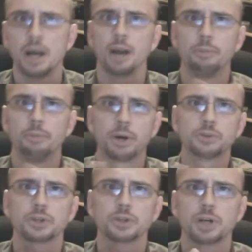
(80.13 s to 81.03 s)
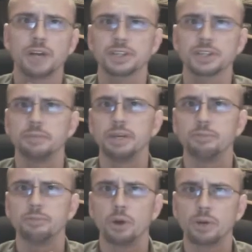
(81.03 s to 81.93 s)
Our bones are constantly
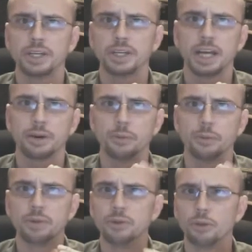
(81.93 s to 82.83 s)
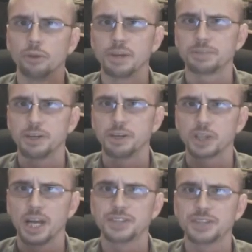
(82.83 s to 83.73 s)
being broken down and rebuilt by
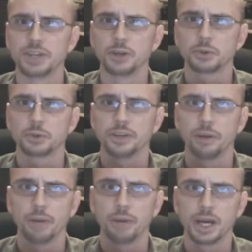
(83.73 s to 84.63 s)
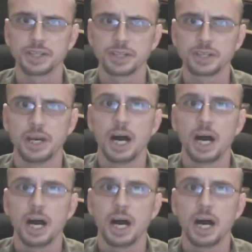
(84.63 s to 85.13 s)
specialized cells within our bodies.